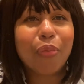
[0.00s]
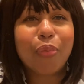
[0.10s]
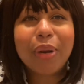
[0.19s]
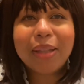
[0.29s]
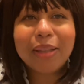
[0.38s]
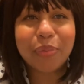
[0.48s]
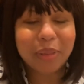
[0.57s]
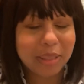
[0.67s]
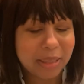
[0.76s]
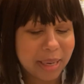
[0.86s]
really,
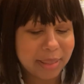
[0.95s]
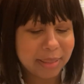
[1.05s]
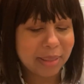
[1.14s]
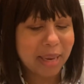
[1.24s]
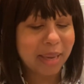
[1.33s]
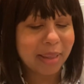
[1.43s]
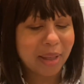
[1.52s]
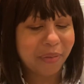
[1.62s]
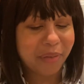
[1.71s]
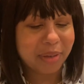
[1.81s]
really nicely. I
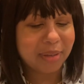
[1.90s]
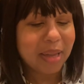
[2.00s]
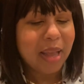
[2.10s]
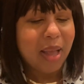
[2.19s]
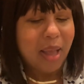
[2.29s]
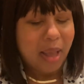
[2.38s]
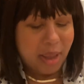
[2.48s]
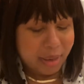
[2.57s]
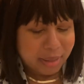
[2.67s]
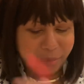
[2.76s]
love it,
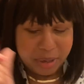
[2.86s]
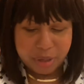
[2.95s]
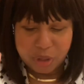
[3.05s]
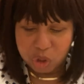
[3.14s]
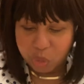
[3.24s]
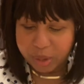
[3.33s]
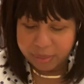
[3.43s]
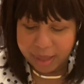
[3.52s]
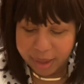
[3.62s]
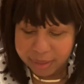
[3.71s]
and I've been
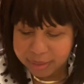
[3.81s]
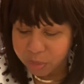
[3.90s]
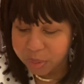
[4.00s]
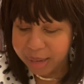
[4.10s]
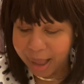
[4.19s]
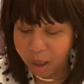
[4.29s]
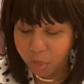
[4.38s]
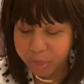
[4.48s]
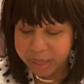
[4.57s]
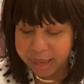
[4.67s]
enjoying that. So now
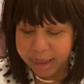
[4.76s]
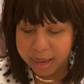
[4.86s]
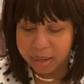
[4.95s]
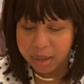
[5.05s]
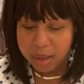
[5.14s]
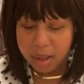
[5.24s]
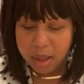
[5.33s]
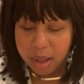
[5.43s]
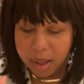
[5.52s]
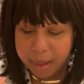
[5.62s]
we can
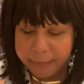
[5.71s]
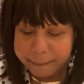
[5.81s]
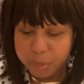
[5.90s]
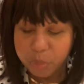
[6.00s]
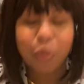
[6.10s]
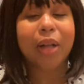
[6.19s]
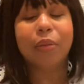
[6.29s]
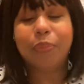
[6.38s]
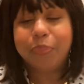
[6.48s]
move, well,